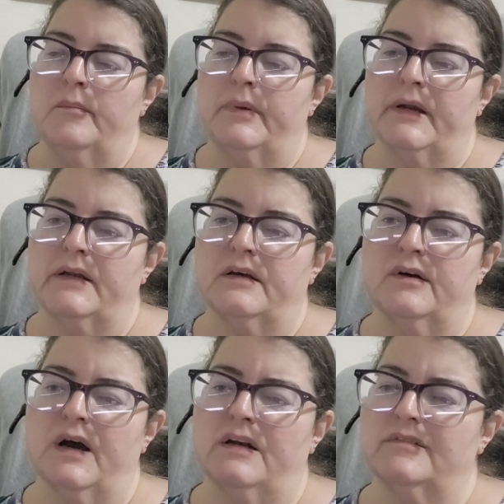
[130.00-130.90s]
But I
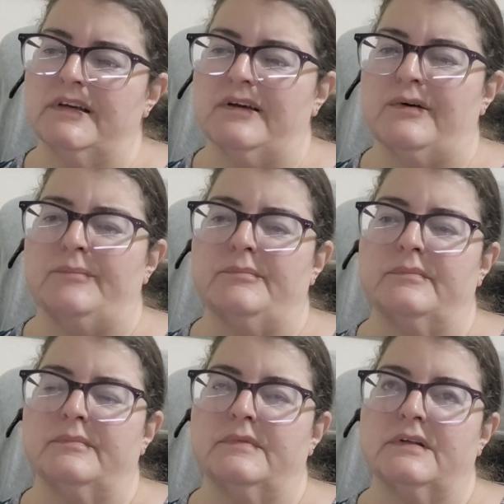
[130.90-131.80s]
don't know.
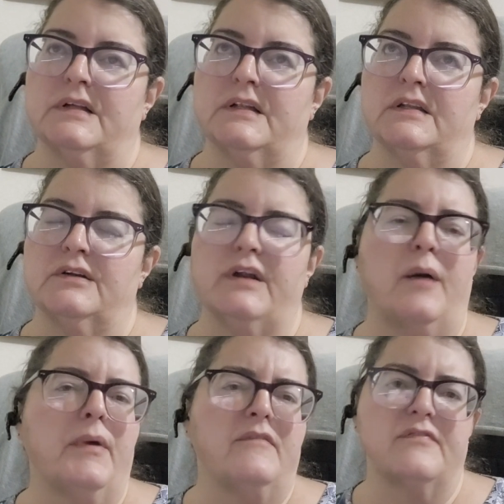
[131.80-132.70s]
They're not
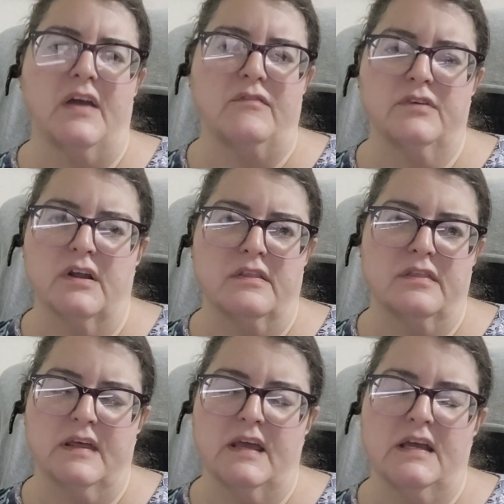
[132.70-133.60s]
my favorite
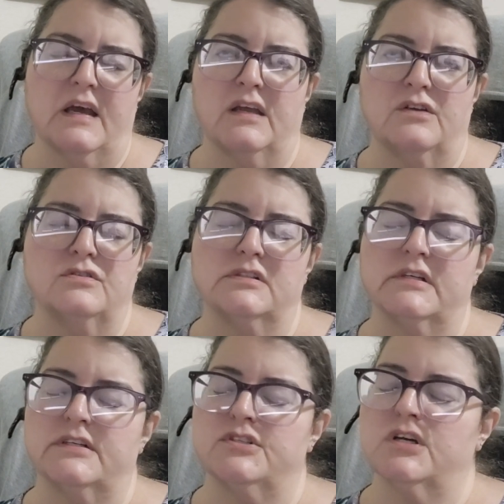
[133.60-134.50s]
thing. I usually
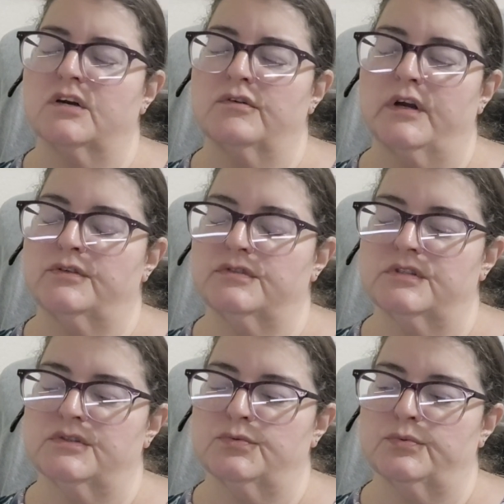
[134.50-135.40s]
get a chuck roast.
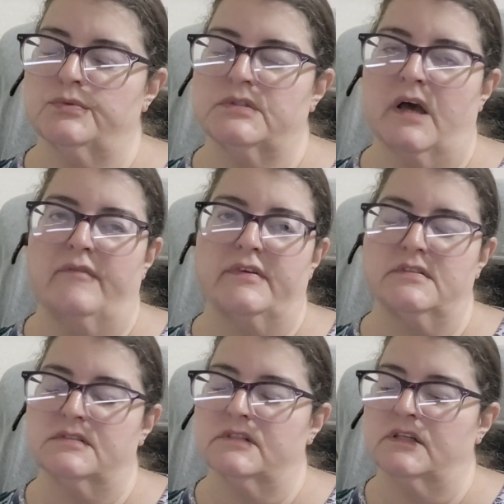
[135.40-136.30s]
This one was
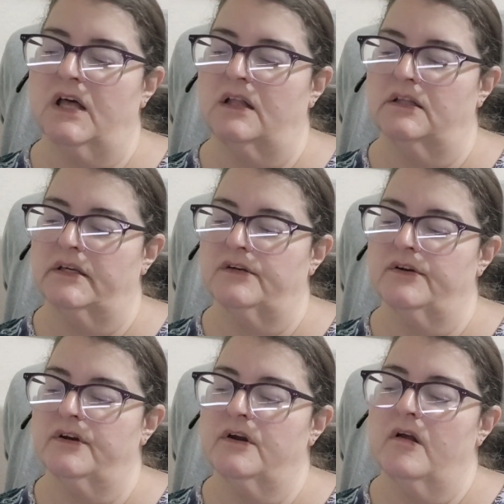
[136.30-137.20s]
obviously a lot
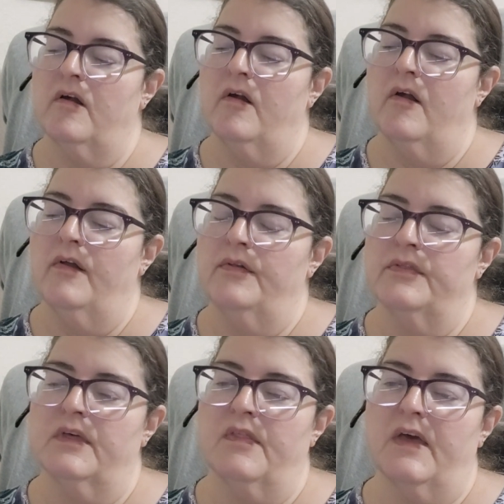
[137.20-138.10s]
leaner
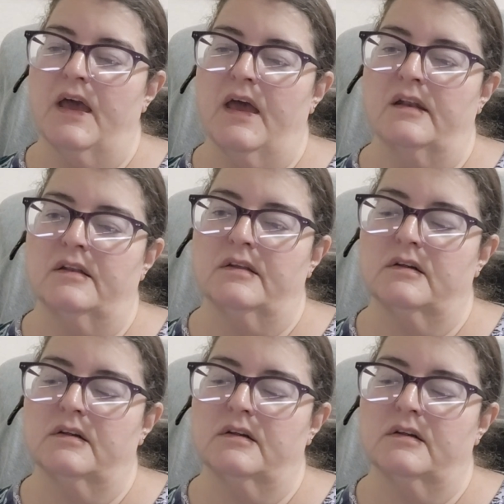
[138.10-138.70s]
than that.